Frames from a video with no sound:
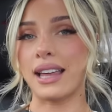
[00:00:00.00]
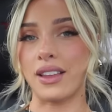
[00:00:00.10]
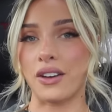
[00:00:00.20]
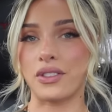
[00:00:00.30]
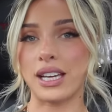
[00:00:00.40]
I
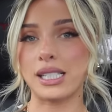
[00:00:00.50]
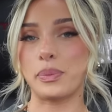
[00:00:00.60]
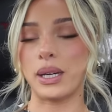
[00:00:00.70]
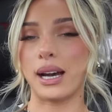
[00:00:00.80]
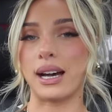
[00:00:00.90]
love this
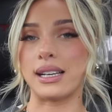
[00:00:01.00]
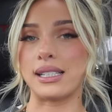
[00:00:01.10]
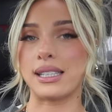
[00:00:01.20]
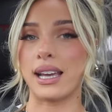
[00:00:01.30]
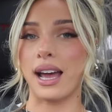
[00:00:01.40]

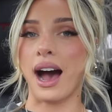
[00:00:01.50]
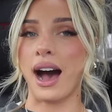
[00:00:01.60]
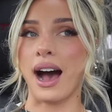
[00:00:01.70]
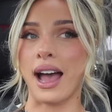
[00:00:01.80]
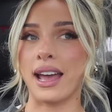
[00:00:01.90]
because
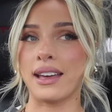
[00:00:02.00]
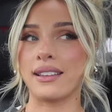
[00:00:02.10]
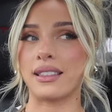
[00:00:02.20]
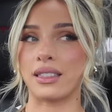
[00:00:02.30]
I